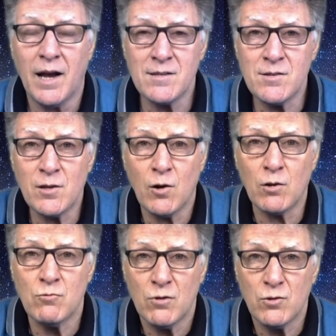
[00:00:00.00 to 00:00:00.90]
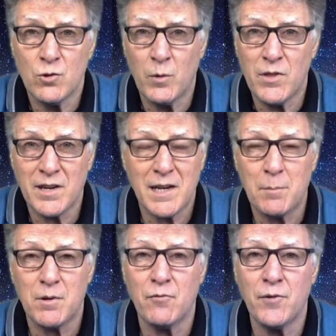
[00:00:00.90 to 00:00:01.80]
As they got to within a
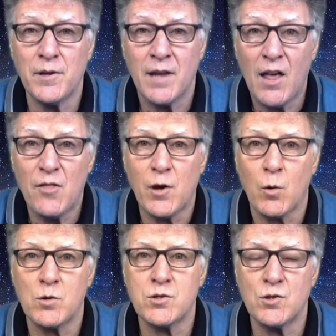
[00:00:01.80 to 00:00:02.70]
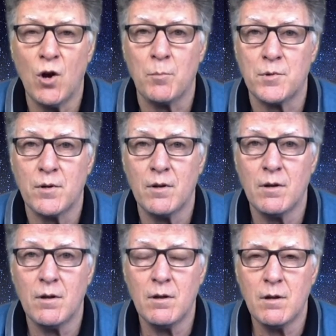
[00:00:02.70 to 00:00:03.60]
couple of feet, they all stopped.
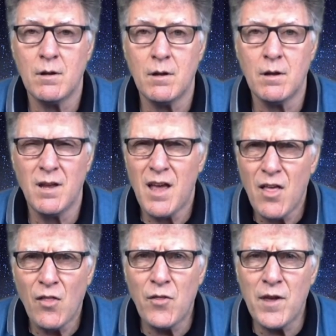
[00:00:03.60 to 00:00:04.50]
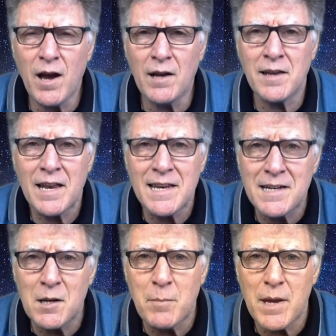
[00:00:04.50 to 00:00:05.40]
They had
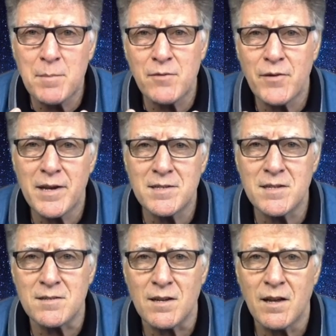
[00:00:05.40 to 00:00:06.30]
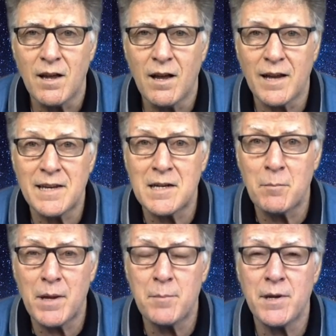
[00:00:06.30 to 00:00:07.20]
little baby faces and little
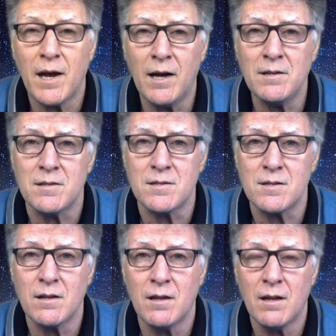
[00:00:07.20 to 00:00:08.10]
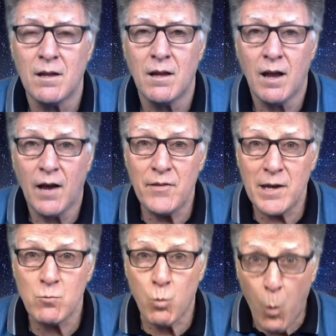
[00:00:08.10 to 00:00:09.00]
baby hands. And they
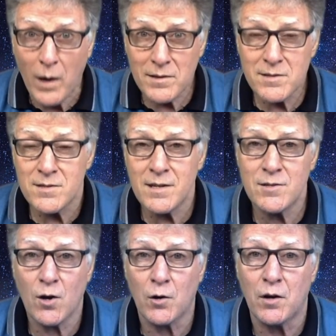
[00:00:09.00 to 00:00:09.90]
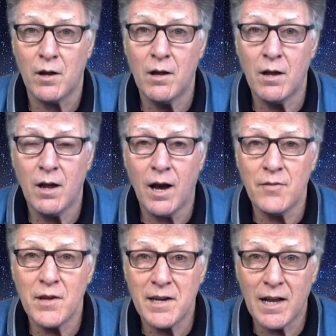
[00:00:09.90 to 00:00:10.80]
had onesies on. And
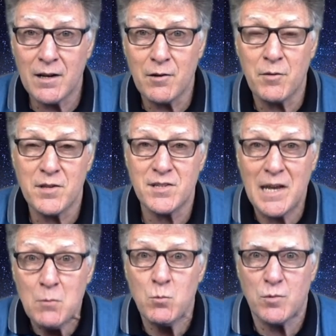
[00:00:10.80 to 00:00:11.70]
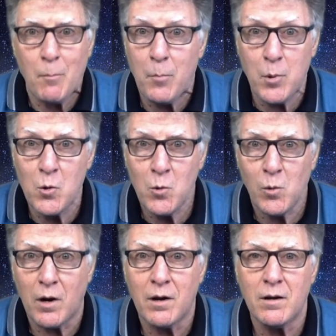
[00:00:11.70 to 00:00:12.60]
the colour of their skin was
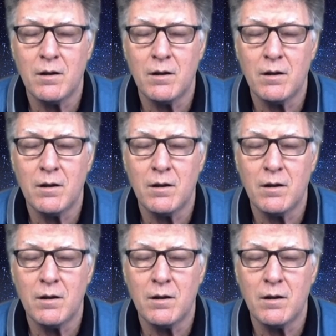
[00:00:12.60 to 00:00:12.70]
blue.